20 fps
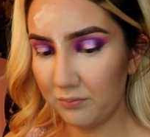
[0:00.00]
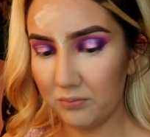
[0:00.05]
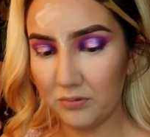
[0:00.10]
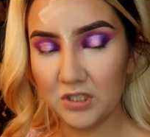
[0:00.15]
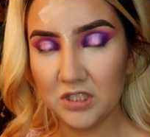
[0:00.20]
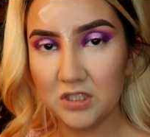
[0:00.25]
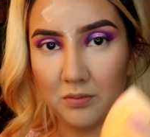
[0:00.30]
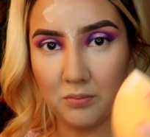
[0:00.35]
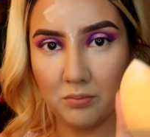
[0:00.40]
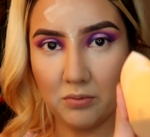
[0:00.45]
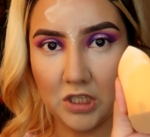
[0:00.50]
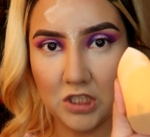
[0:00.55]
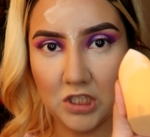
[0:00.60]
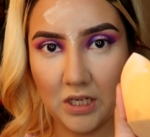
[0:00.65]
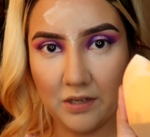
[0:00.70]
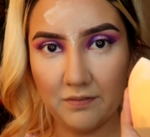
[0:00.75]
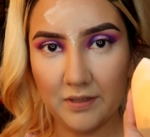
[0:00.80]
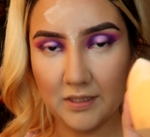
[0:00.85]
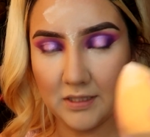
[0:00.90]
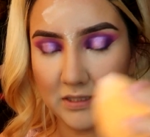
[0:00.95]
just a brush
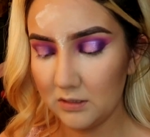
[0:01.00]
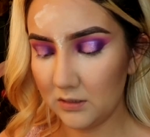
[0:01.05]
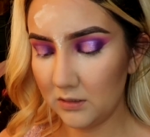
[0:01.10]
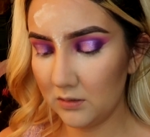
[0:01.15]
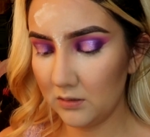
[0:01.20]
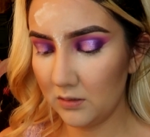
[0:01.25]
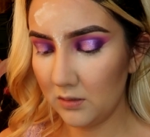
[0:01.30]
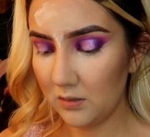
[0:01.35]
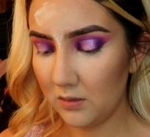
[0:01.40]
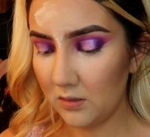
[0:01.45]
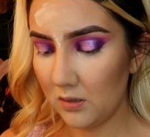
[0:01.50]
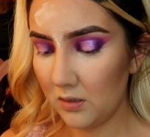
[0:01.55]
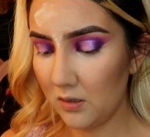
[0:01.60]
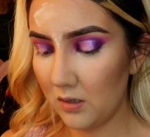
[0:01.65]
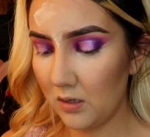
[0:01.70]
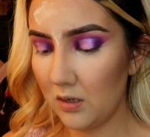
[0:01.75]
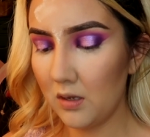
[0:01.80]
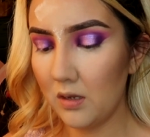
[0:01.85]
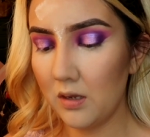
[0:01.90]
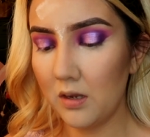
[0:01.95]
like this,
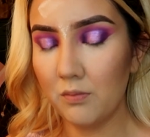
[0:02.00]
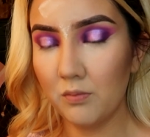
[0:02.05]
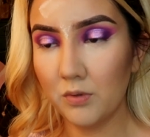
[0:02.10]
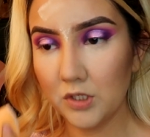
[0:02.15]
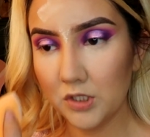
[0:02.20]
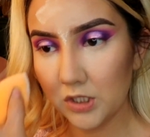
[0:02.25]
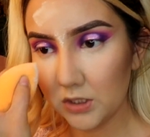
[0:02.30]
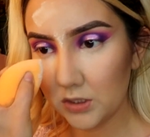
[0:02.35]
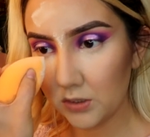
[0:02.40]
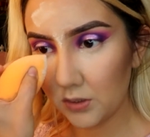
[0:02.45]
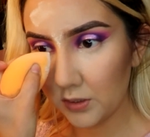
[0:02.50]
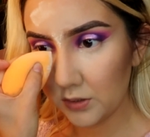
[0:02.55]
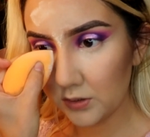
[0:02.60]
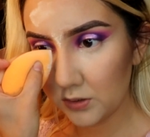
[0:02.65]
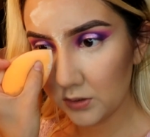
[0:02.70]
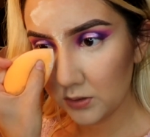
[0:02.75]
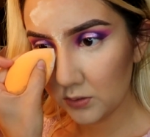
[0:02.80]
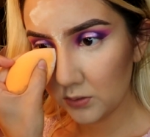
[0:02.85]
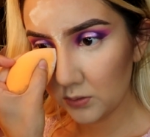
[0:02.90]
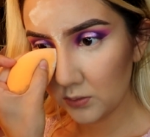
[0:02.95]
and we're just going
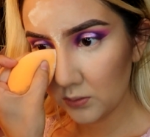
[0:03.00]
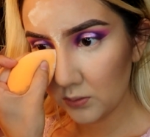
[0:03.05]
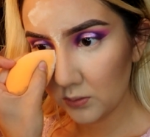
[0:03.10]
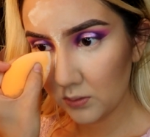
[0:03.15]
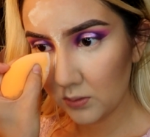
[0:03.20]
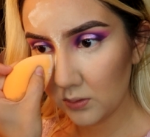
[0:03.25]
to